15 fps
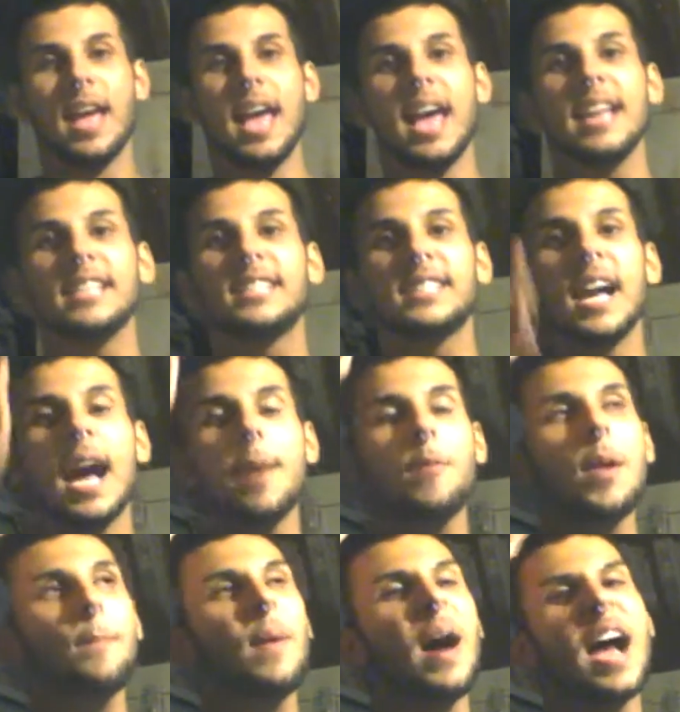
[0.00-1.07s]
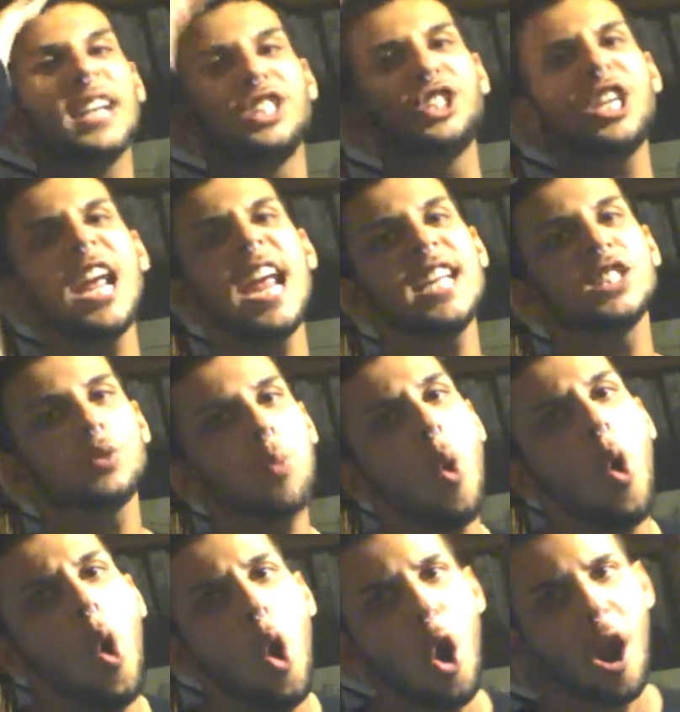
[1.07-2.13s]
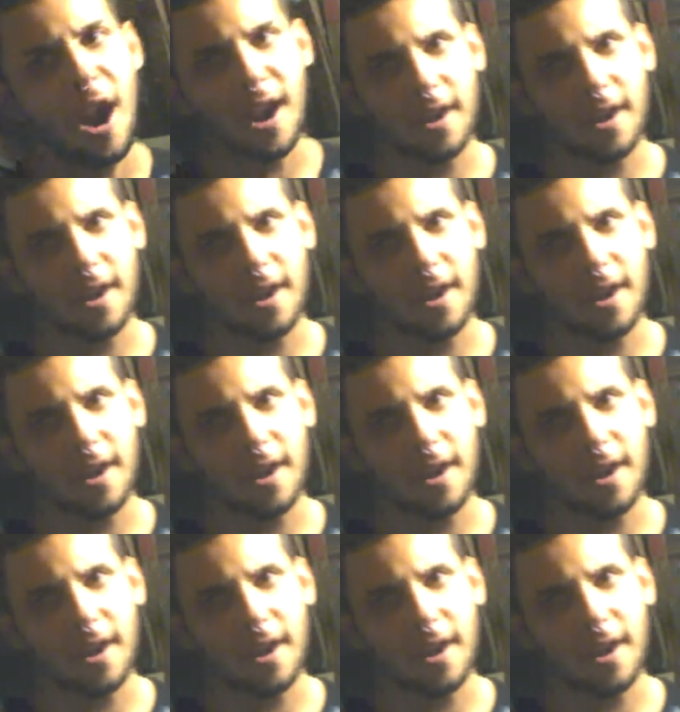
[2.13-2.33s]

And as time went by, she swore